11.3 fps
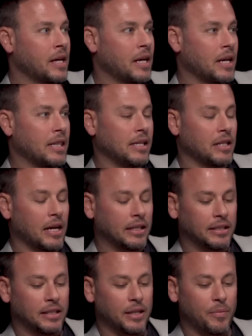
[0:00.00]
And I think
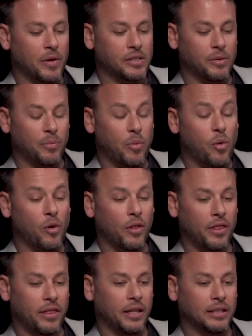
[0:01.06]
the most
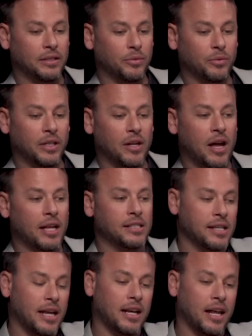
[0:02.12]
important thing to realize,
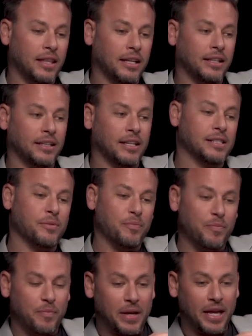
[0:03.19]
and I think it's a
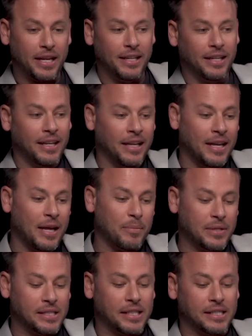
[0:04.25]
big
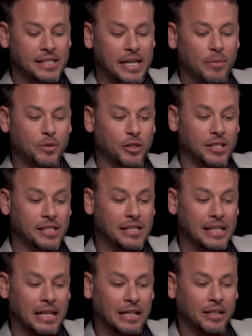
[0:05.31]
misconception, is that,